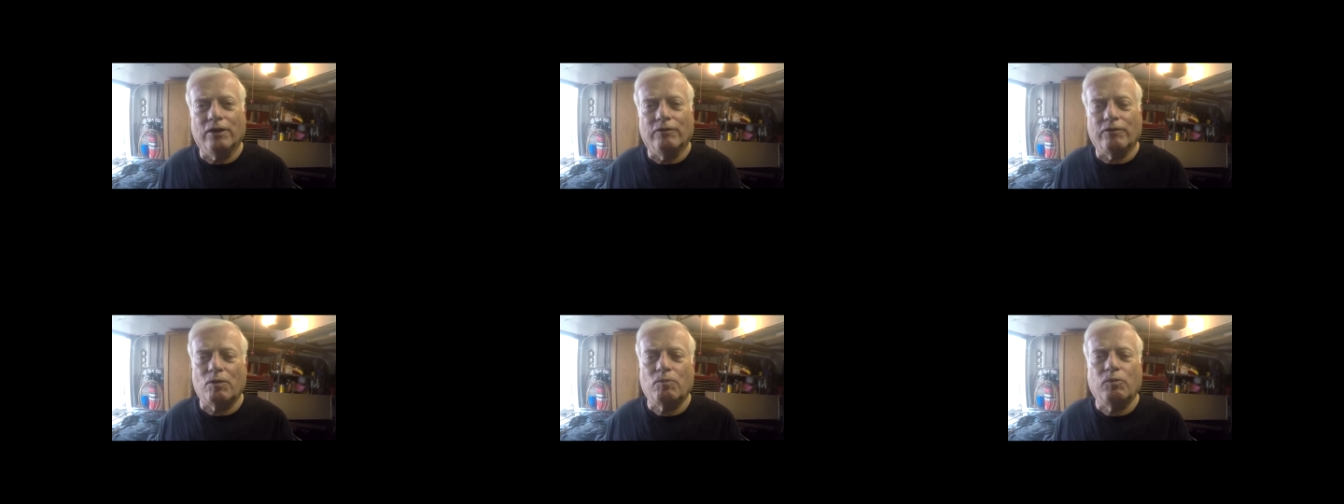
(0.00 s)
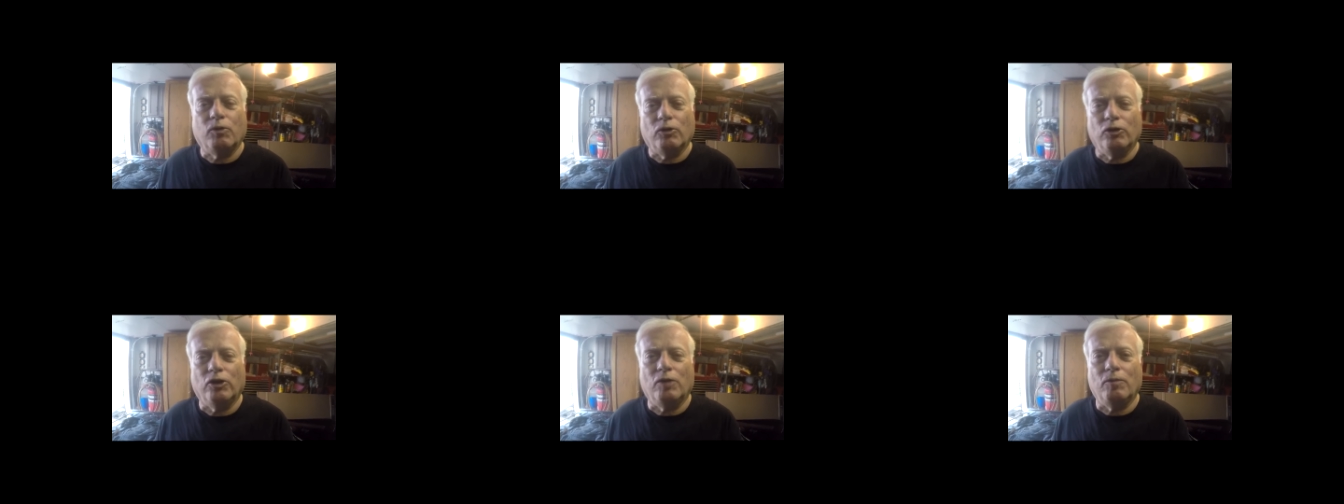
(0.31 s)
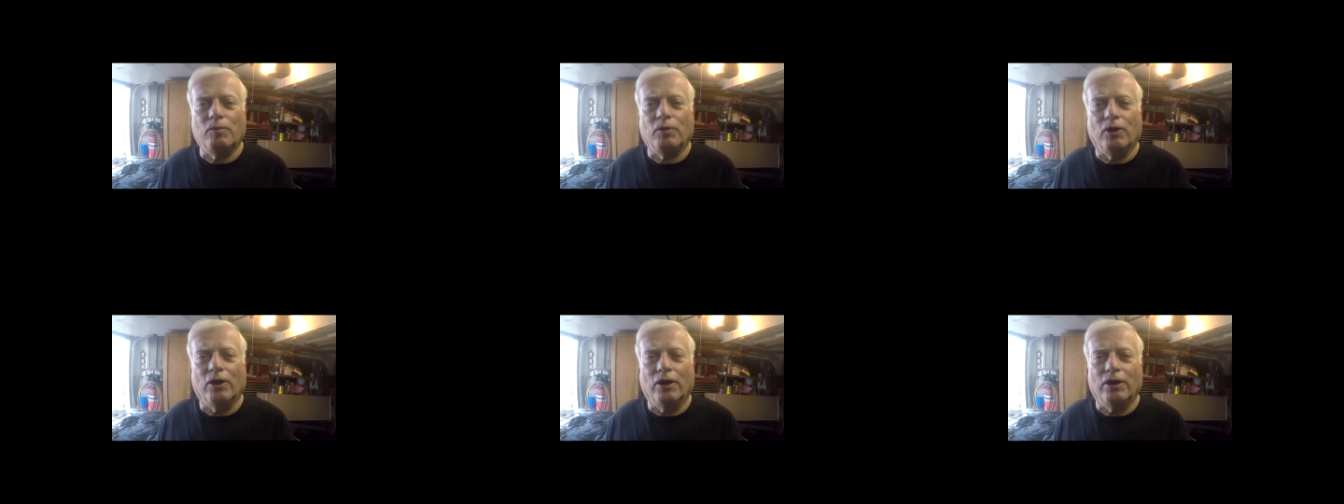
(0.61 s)
If I pulled
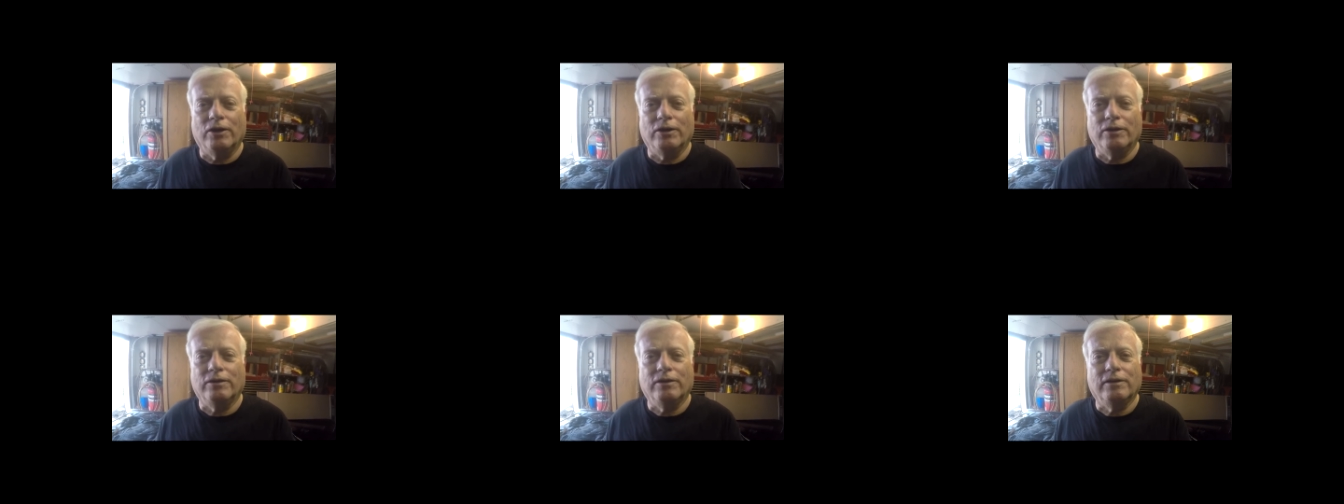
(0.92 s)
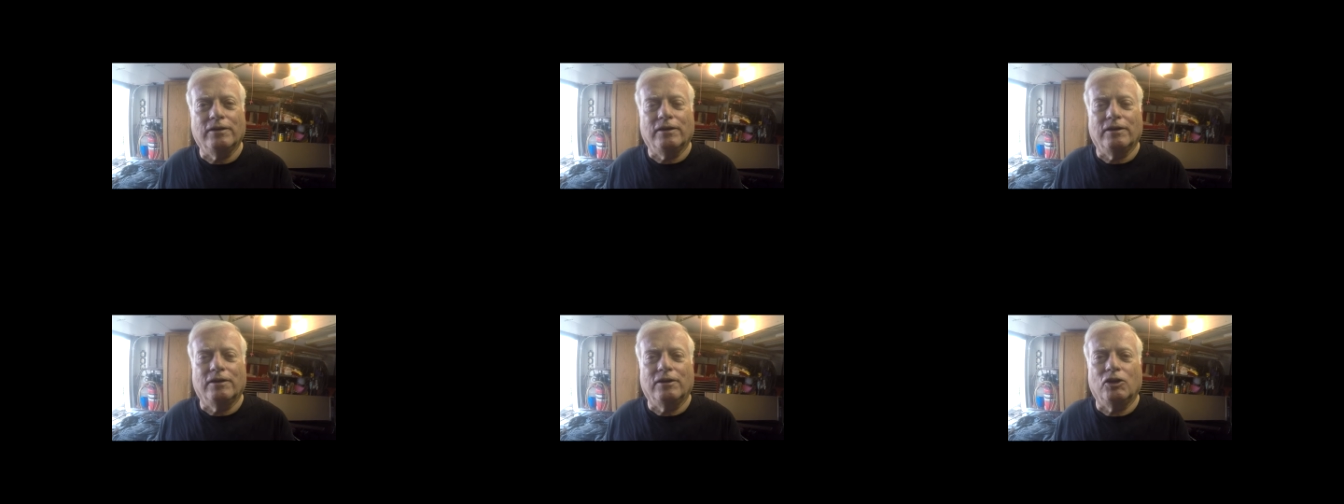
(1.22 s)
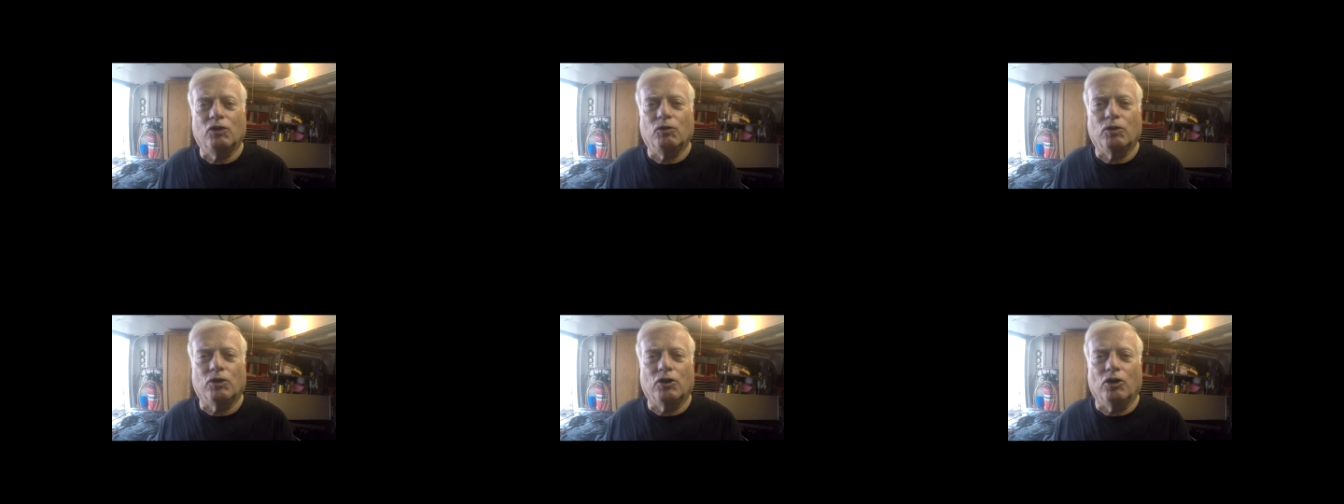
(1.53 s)
up on it,
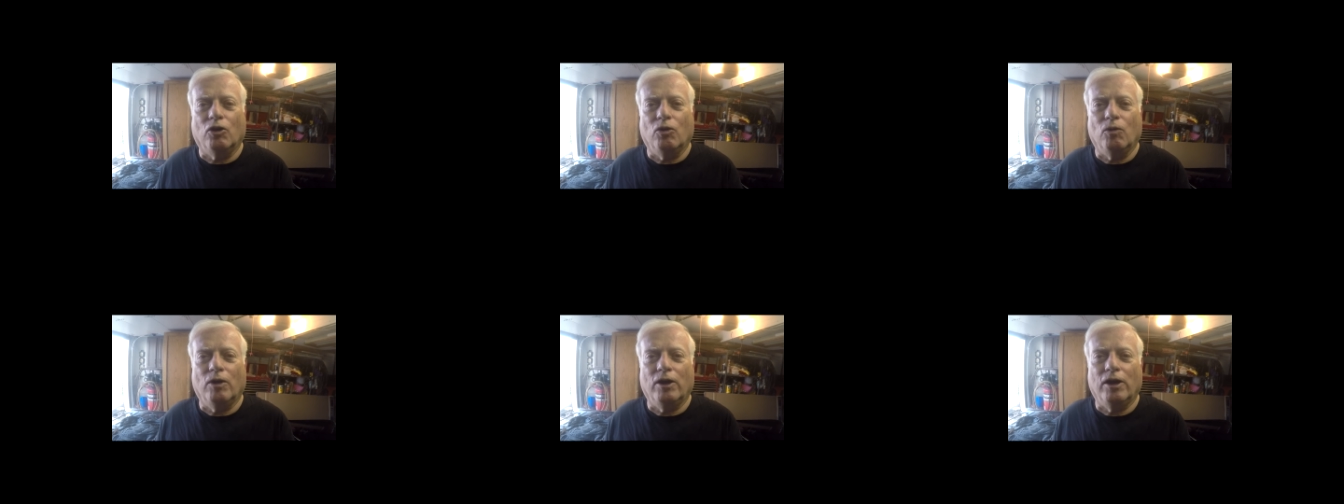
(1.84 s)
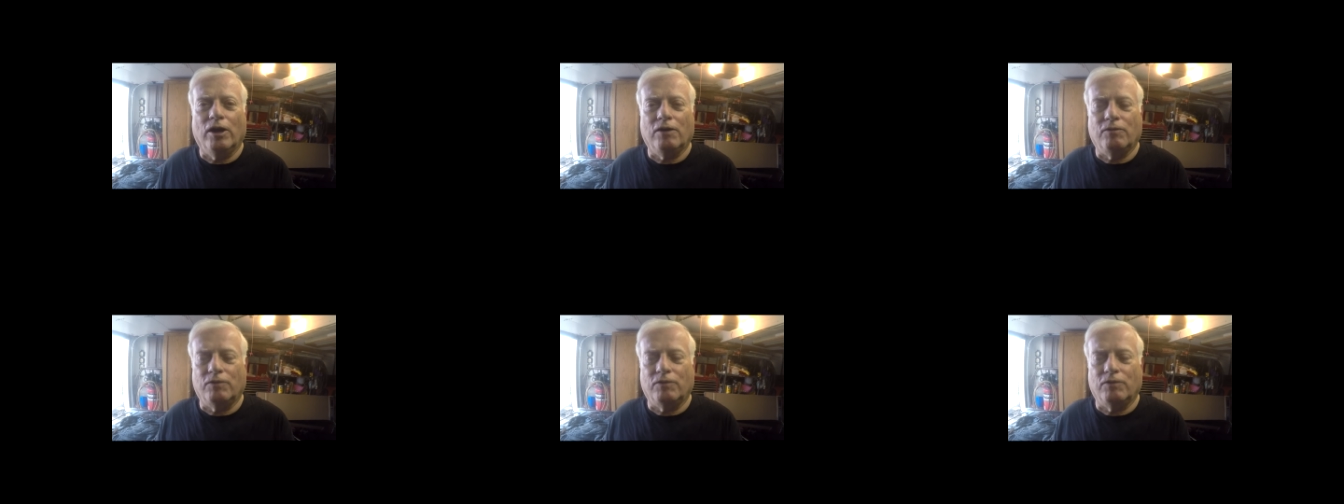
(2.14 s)
it would go away.